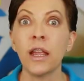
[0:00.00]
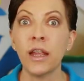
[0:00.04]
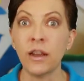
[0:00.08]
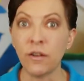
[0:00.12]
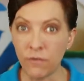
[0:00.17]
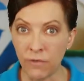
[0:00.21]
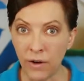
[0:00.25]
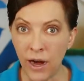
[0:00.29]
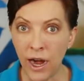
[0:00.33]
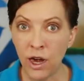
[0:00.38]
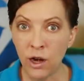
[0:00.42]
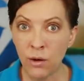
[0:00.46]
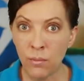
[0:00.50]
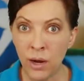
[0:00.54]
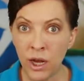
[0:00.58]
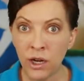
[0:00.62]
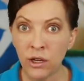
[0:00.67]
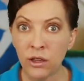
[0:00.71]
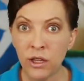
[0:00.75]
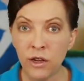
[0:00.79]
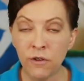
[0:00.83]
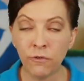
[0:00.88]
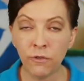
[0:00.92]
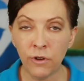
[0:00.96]

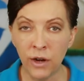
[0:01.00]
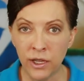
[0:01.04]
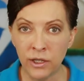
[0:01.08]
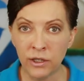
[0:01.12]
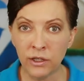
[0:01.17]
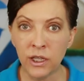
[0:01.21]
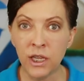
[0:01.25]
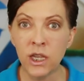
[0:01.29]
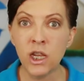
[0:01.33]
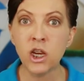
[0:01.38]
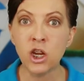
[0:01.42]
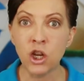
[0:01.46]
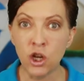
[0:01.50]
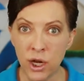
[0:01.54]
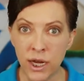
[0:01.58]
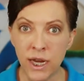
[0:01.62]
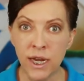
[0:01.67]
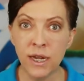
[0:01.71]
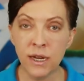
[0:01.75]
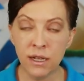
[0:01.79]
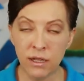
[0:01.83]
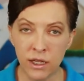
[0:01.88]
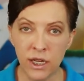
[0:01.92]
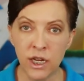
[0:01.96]
environmentally friendly
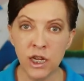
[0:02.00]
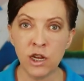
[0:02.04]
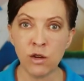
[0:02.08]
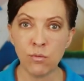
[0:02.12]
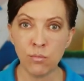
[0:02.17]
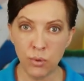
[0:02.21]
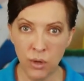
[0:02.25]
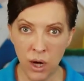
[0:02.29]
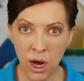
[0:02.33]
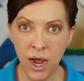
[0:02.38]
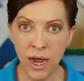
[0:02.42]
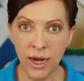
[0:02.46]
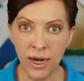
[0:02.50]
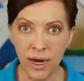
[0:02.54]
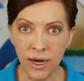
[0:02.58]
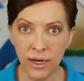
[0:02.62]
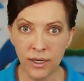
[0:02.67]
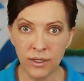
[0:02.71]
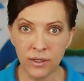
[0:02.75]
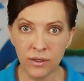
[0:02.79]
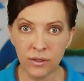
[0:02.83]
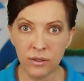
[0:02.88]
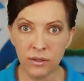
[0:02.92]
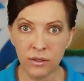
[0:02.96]
green cleaning
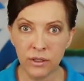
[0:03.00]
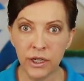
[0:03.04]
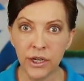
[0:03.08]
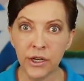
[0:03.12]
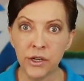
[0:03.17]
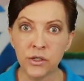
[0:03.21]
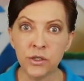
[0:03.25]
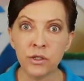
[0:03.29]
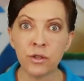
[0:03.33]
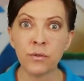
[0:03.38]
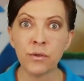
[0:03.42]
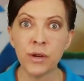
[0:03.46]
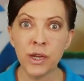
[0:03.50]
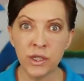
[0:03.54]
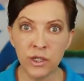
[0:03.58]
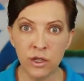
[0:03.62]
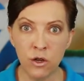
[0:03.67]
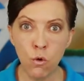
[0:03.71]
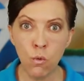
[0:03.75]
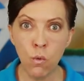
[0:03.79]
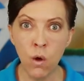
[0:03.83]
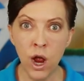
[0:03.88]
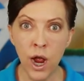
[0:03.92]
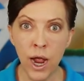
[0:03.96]
products. Here's the
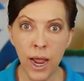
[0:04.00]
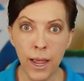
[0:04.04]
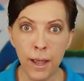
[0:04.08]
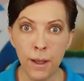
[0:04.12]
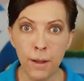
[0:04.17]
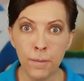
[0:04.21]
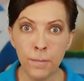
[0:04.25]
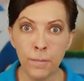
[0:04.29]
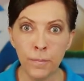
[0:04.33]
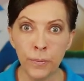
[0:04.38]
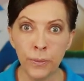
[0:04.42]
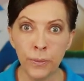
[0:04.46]
reason why